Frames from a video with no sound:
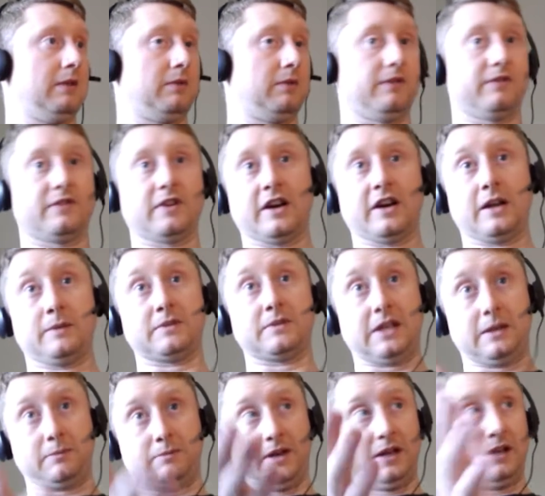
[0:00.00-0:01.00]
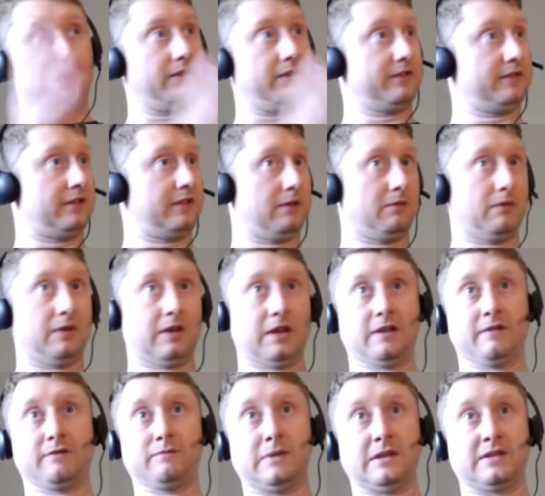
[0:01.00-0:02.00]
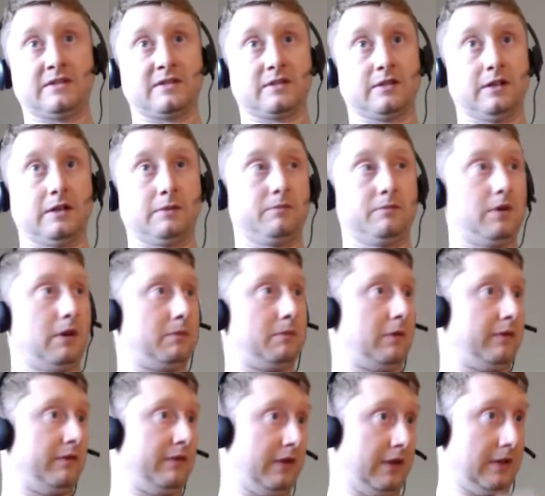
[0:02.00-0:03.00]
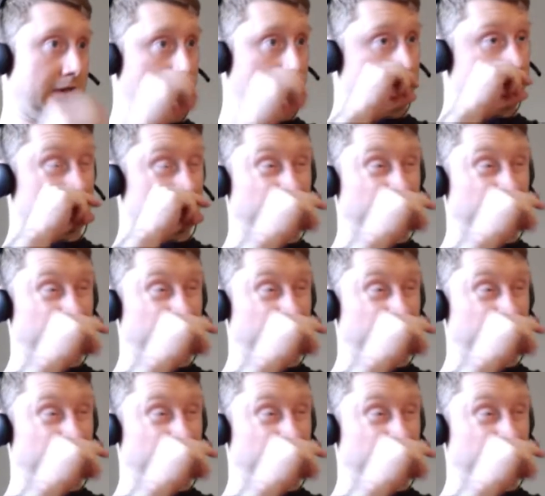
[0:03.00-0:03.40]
And we've got up to 8 piles that we have basically up over here.